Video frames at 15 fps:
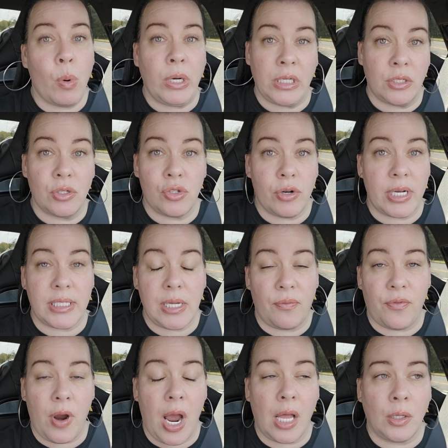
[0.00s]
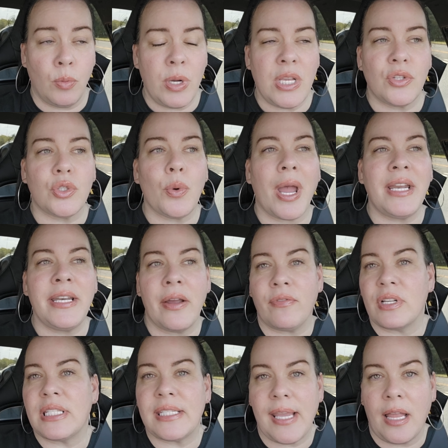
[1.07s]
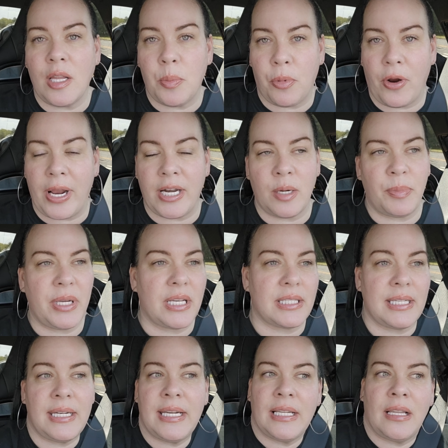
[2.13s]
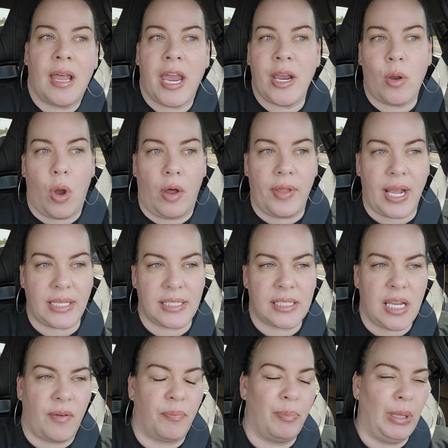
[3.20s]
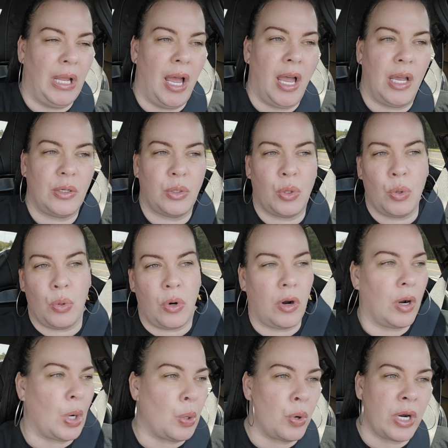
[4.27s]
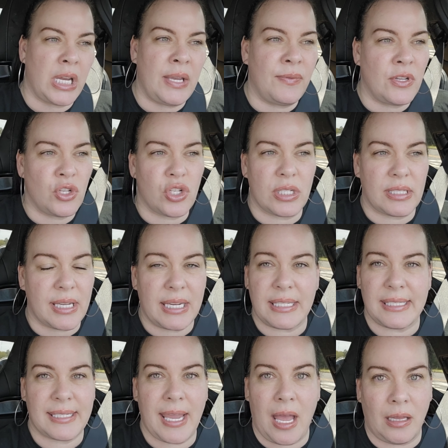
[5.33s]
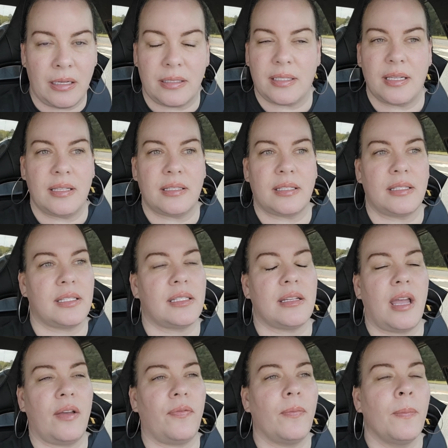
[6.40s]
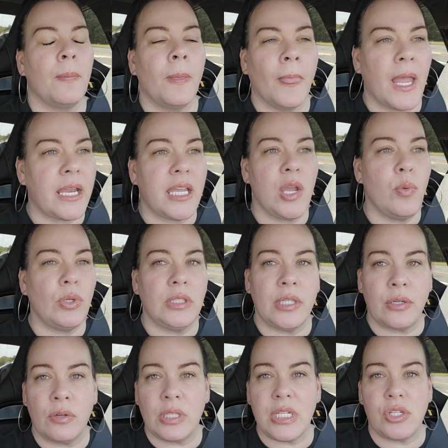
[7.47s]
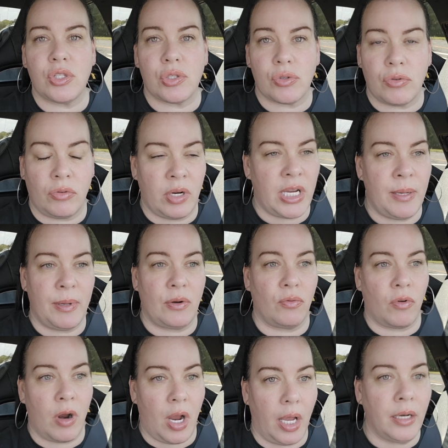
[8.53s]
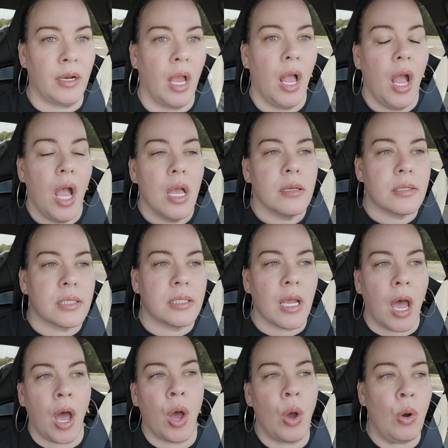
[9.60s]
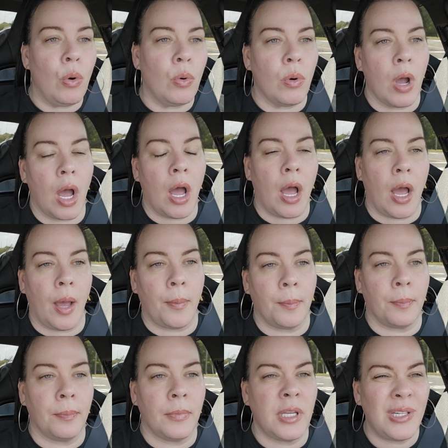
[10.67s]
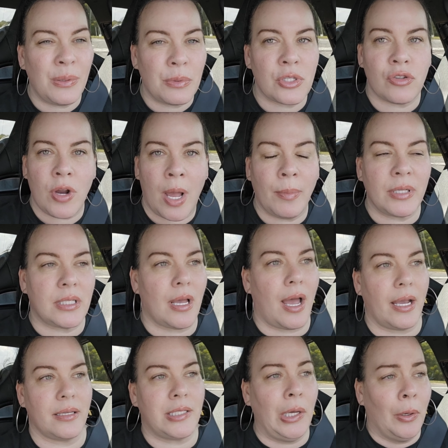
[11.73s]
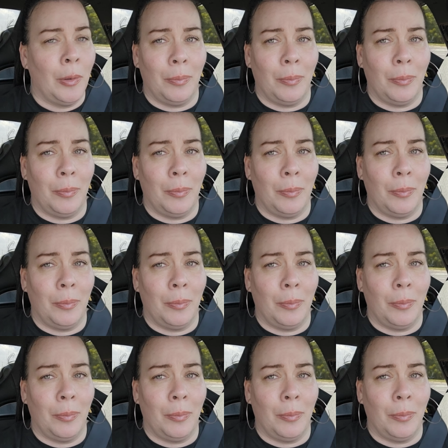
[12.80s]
wanted to dress up for Halloween. So I never celebrated because he didn't like all that stuff, blood, gore, or even just like skeletons and stuff. Like he would literally scream and run. So, um, you know, it traumatized,